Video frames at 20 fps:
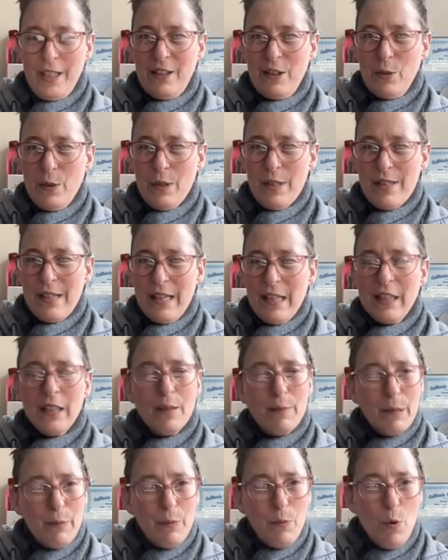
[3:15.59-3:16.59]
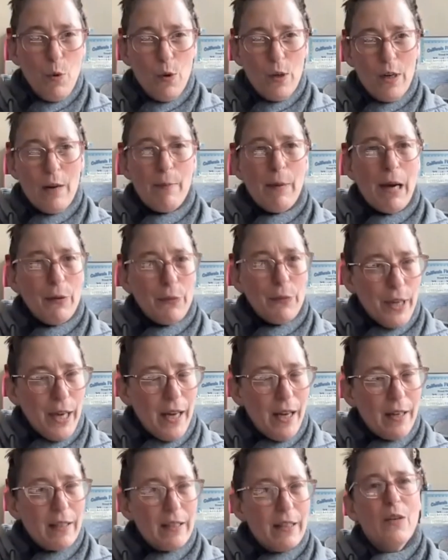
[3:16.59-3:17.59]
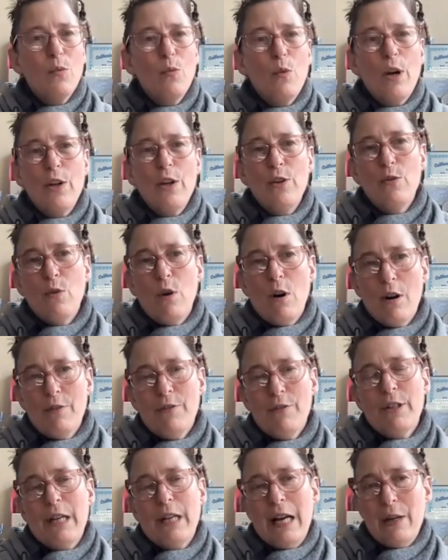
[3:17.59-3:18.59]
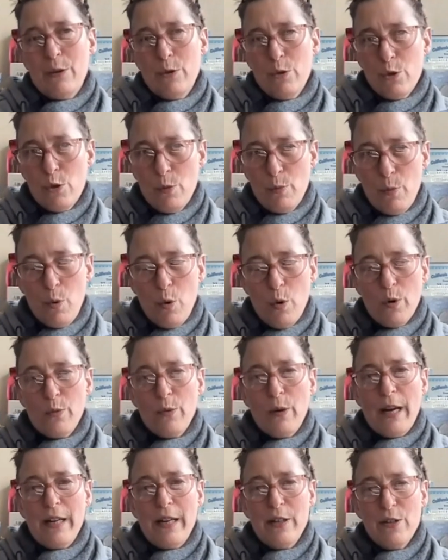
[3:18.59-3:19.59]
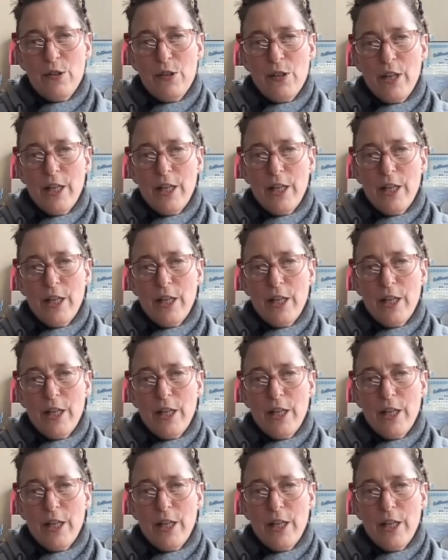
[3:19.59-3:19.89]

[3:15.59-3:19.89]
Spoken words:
Do you want to say a little bit more about that and what you offer and how you support writers